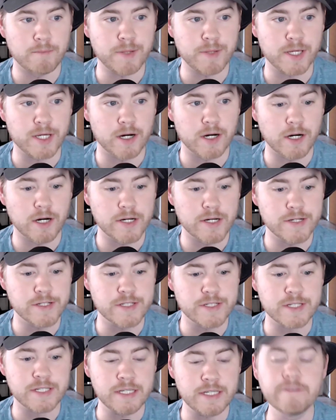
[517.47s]

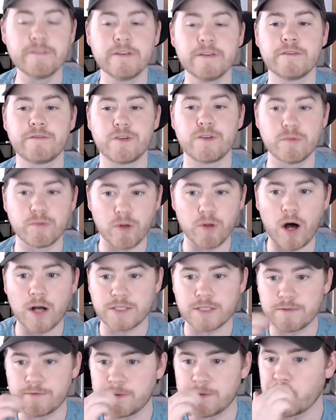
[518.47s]
because even if you
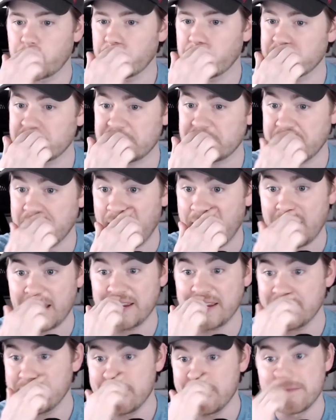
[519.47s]
lost to Florida State,
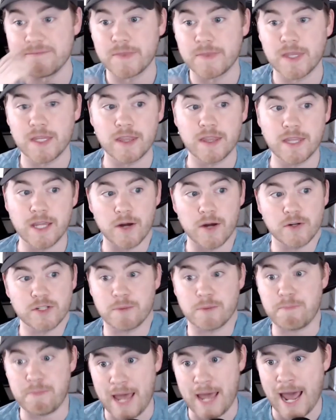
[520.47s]
there
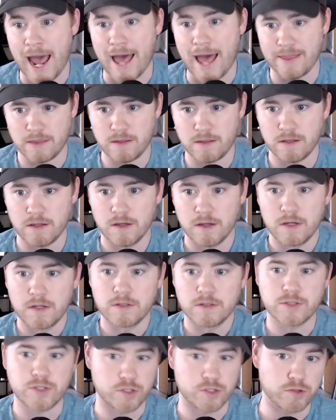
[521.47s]
is a path
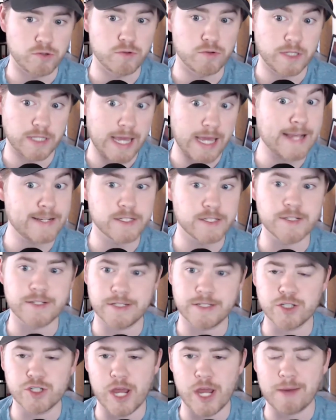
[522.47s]
to the
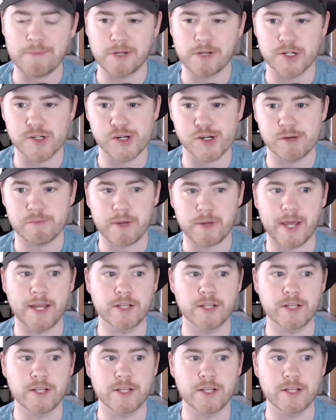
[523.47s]
ACC championship.